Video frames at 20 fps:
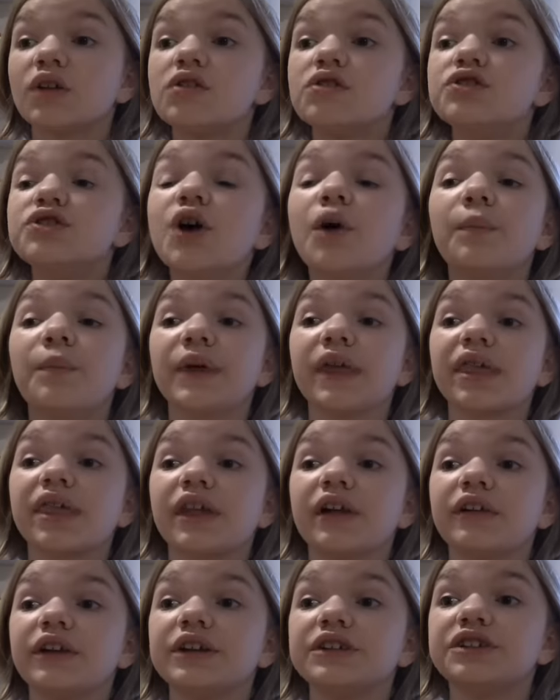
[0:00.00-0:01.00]
Don't be
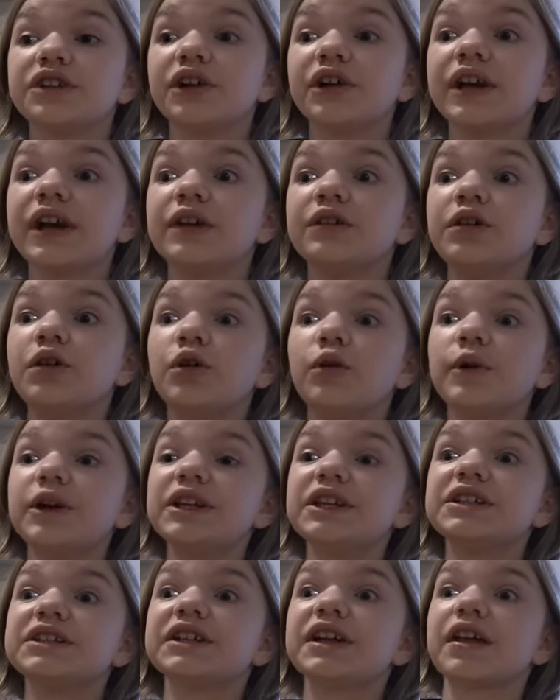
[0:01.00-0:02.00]
silly, Jillian. We
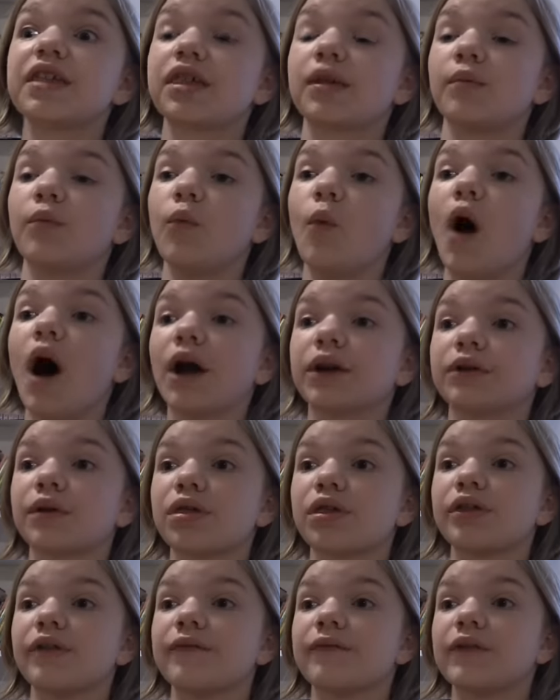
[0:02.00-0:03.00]
need to get some water
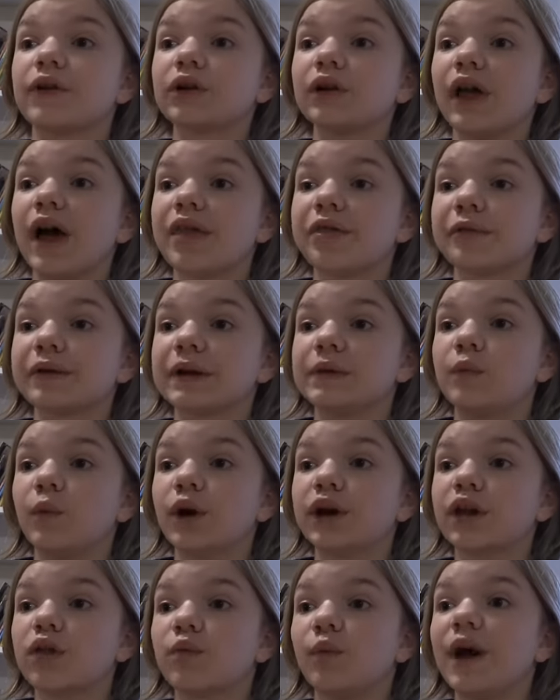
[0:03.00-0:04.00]
so the fertilizer can
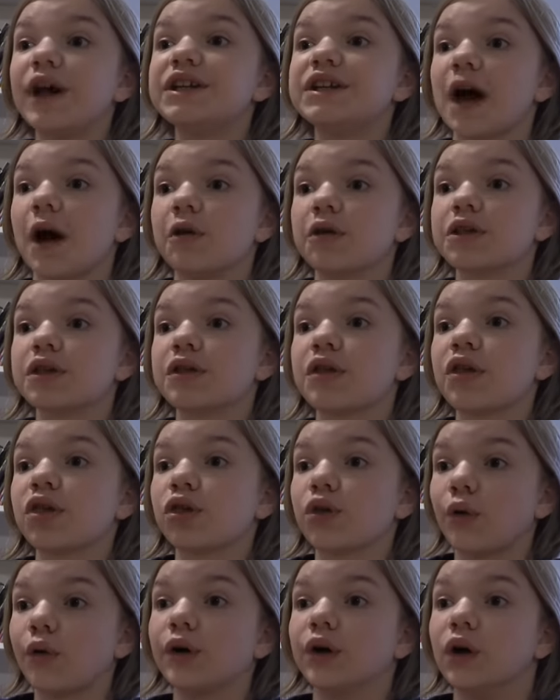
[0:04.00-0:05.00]
work its way down into the
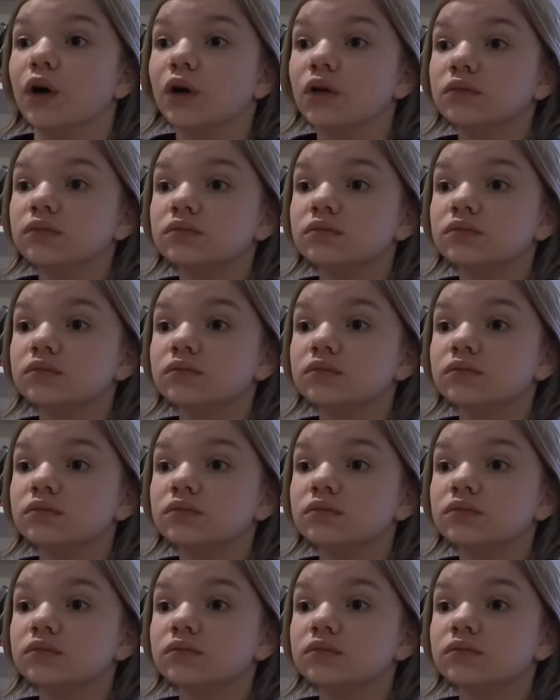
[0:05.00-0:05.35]
soil.